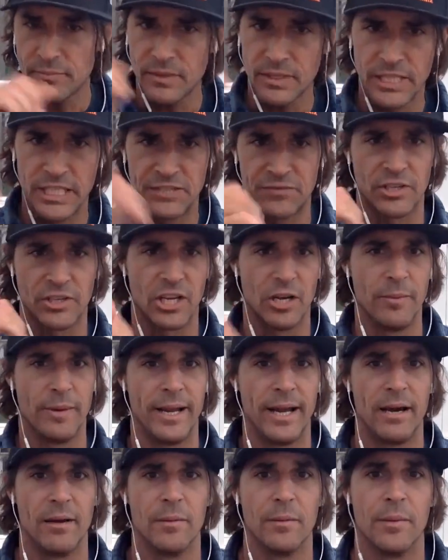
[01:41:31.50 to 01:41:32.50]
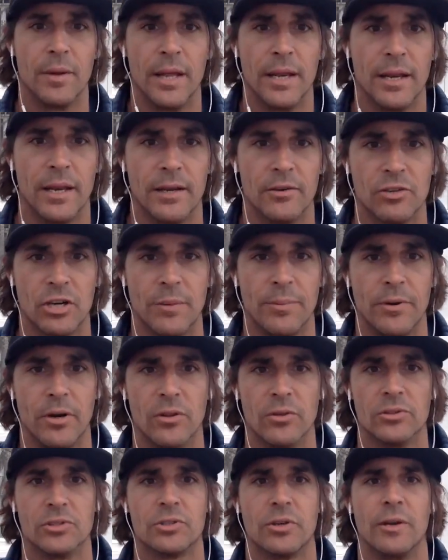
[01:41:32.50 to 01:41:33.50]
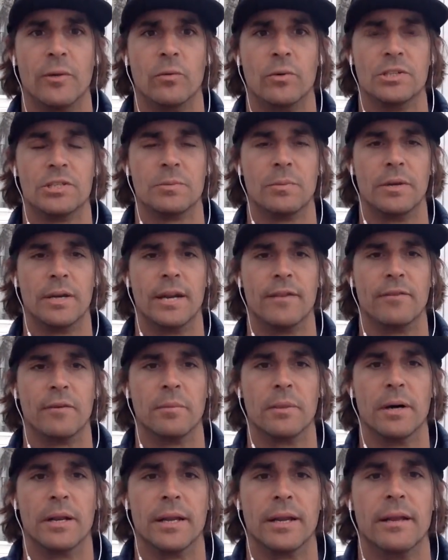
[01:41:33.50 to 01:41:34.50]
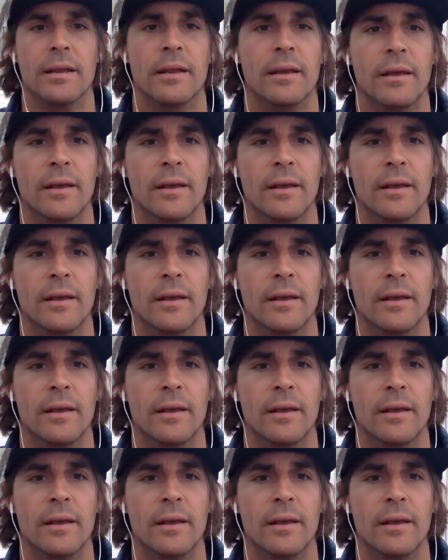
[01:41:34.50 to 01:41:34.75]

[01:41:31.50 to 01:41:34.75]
thanks for coming out and, and, and, dropping all those great wisdom on everybody.